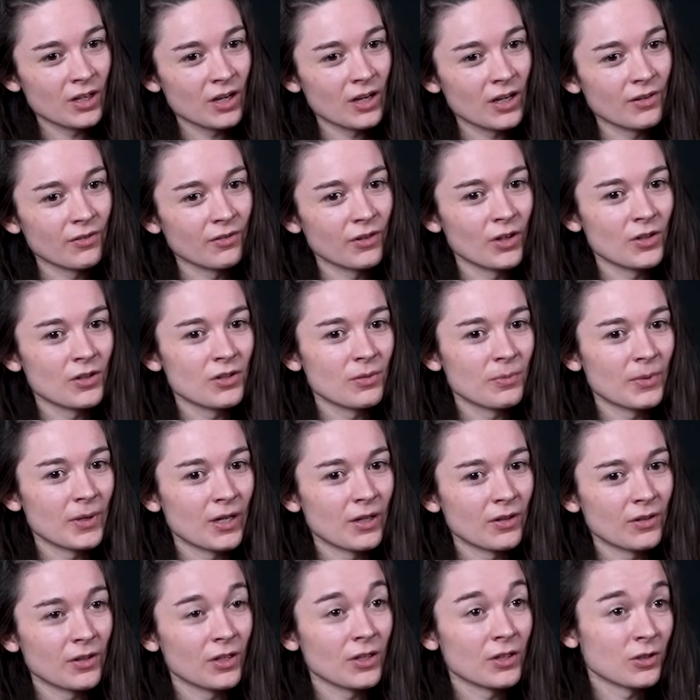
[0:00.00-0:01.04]
I wrote
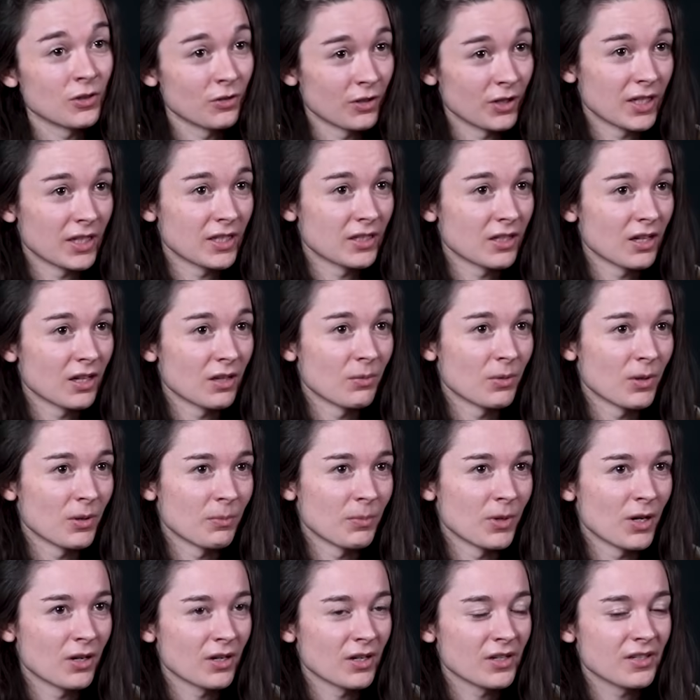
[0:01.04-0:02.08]
about the Tehreek-e-Taliban
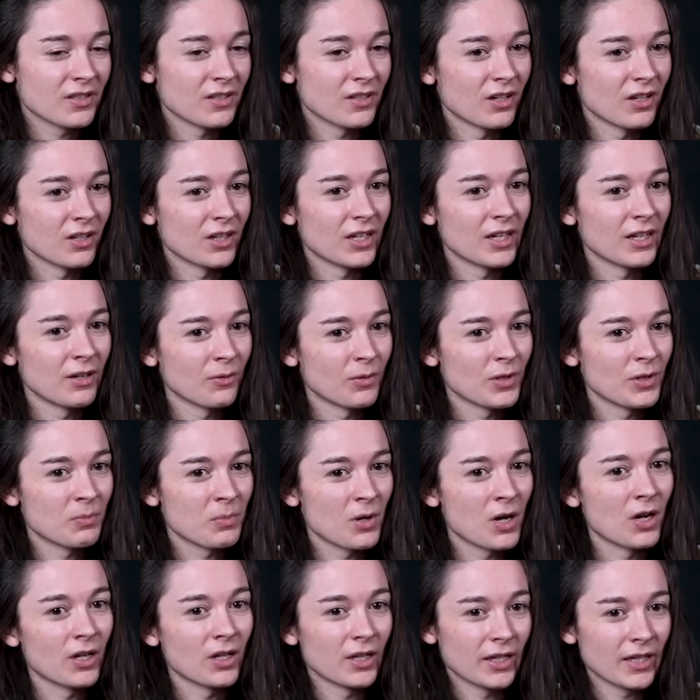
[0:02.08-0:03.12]
Pakistan, and it was
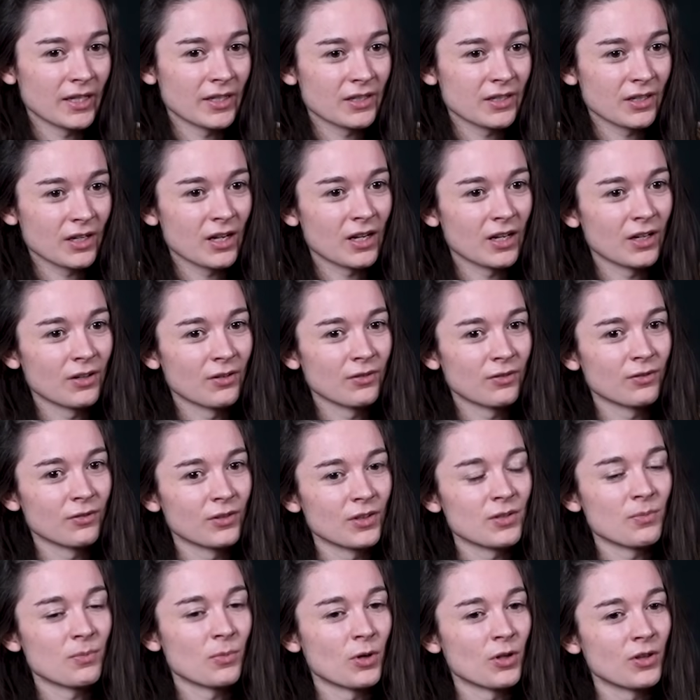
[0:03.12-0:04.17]
partly to kind of
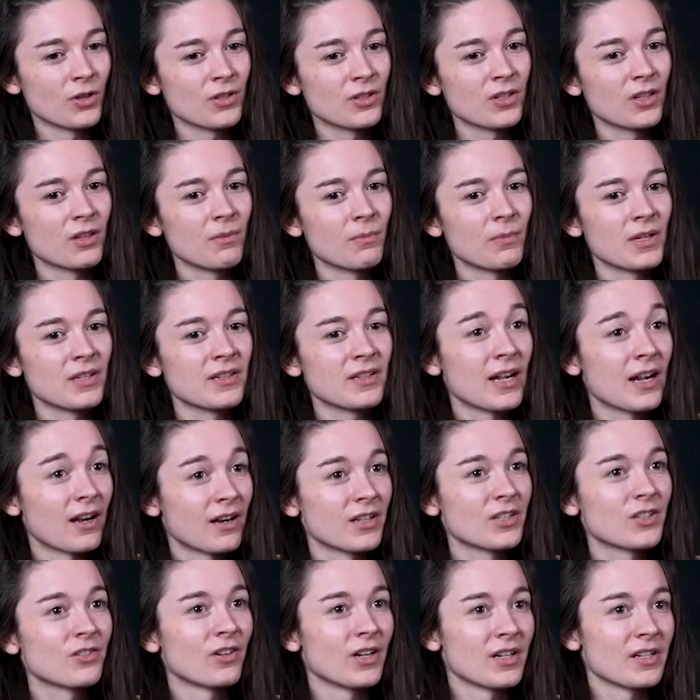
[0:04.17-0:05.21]
respond to the
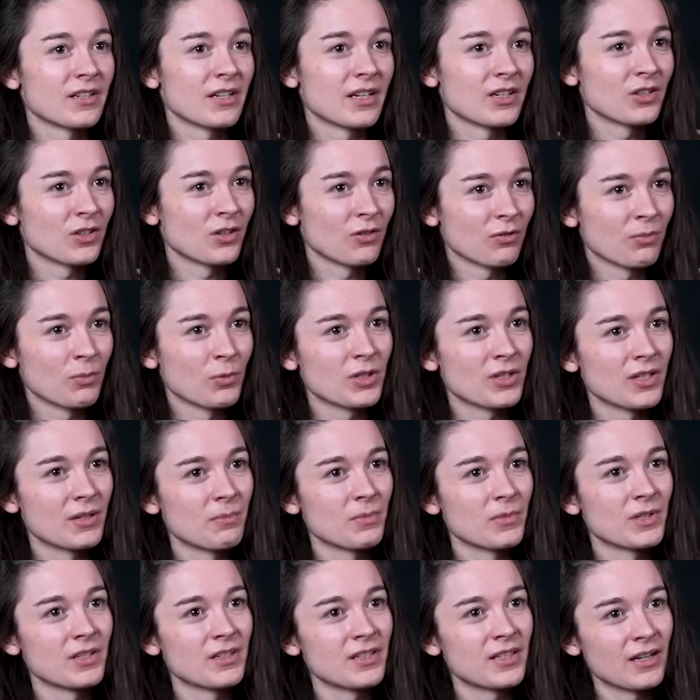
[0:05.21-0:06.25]
mischaracterization of
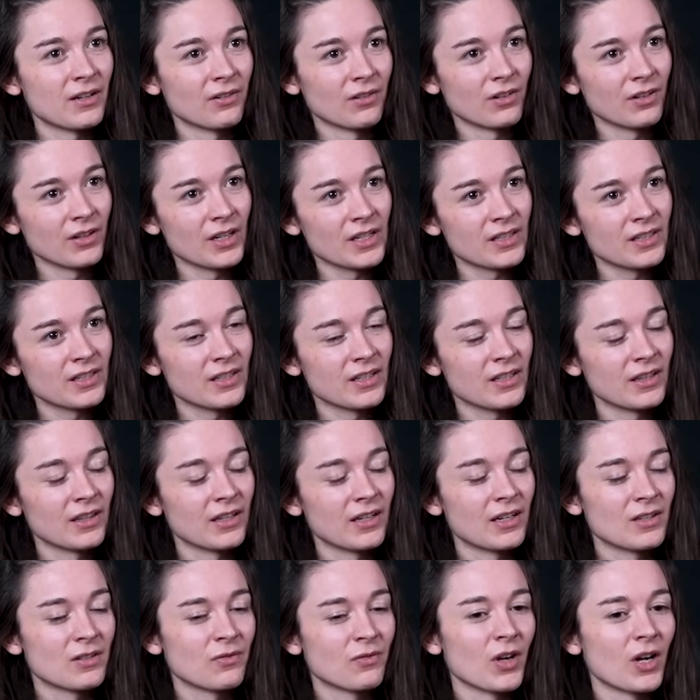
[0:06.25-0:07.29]
Muslims as terrorists and
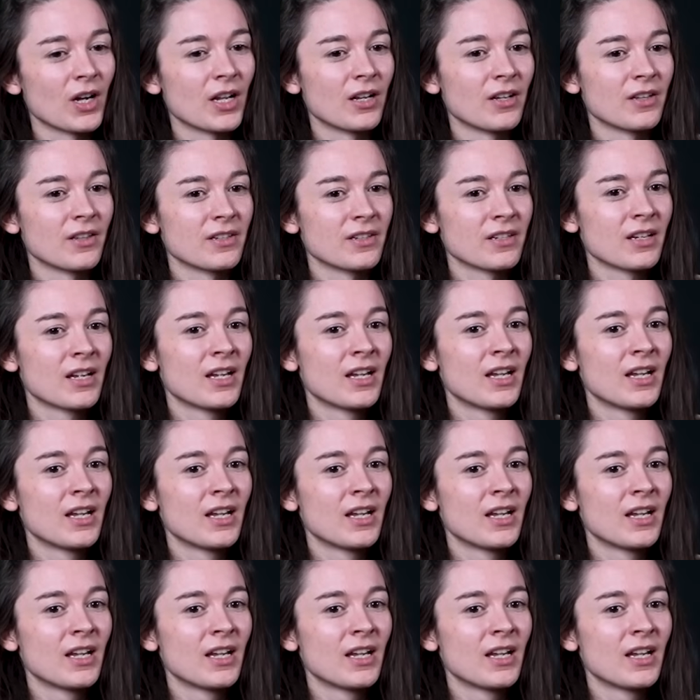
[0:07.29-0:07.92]
as violent.